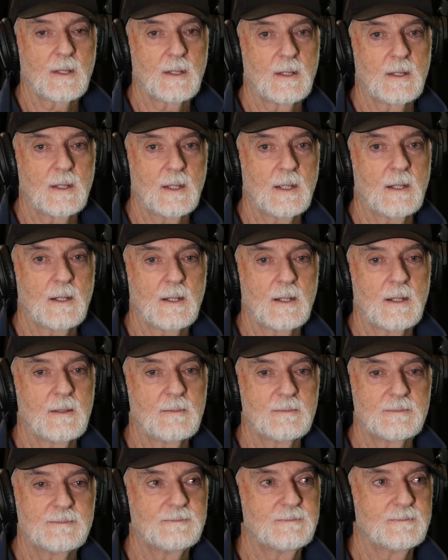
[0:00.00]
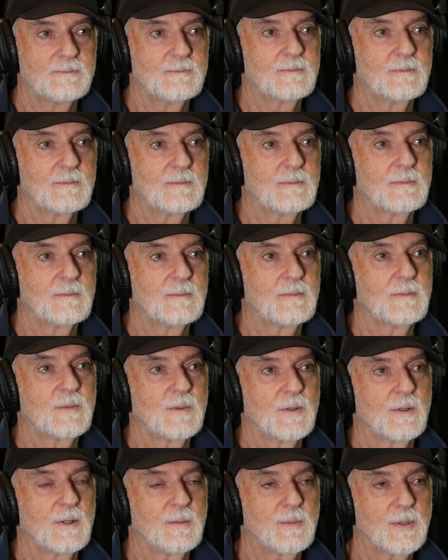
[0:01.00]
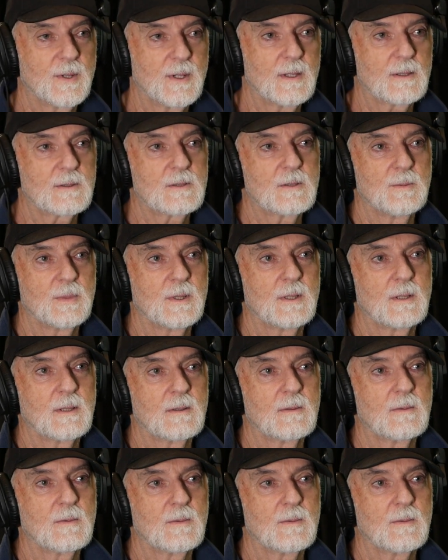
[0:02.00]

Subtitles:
yeah, I'm very proud to be